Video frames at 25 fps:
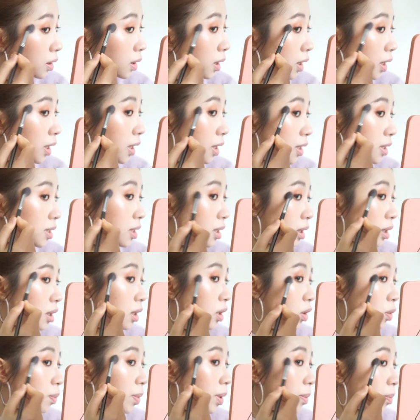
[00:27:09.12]
It is a
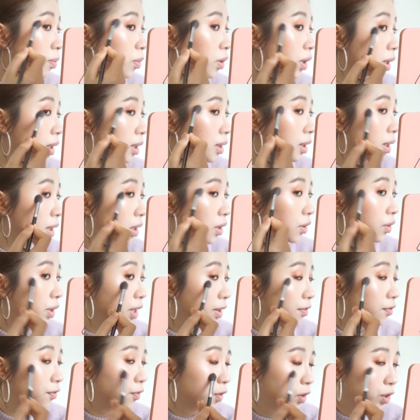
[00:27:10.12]
little bit more
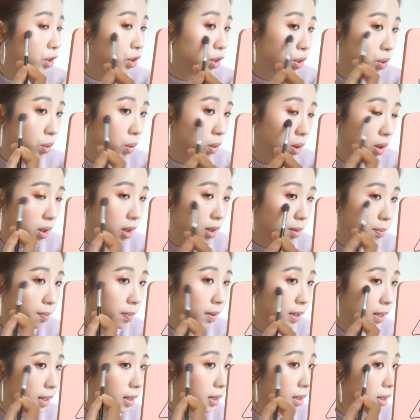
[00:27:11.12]
glittery for sure,
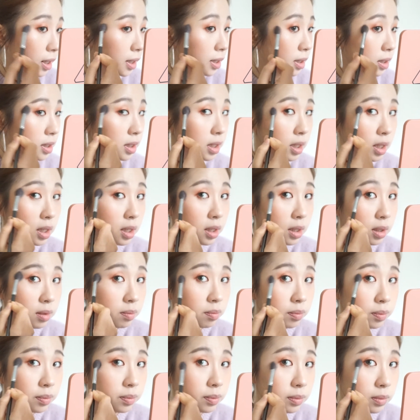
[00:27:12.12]
but
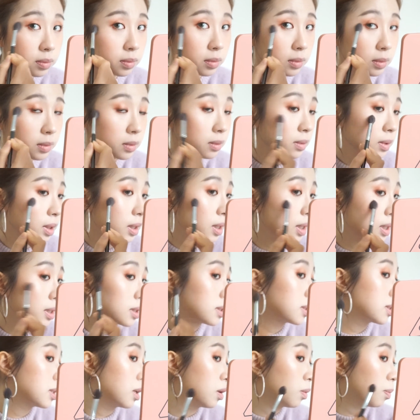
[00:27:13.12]
it
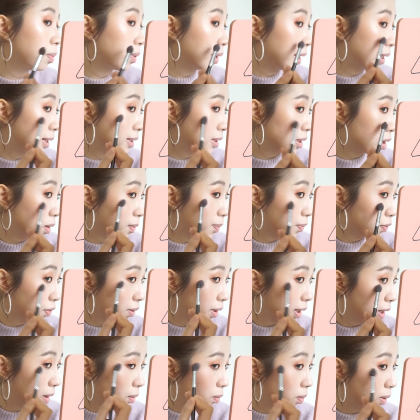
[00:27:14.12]
still blends out
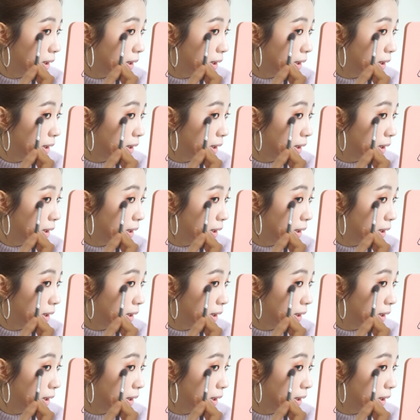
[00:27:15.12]
pretty